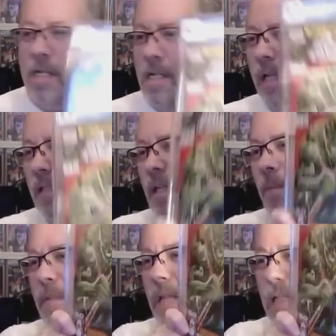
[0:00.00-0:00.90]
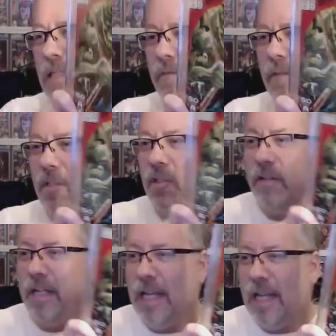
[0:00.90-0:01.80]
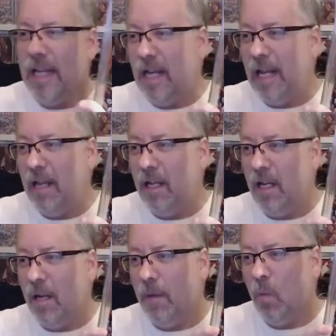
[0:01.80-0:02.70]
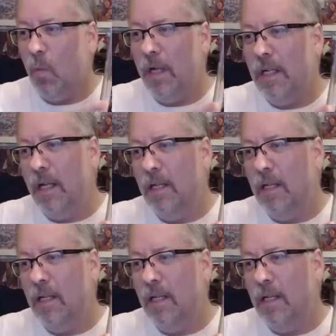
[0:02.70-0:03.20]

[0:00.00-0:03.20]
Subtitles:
Next up, Toxic Avenger number 1.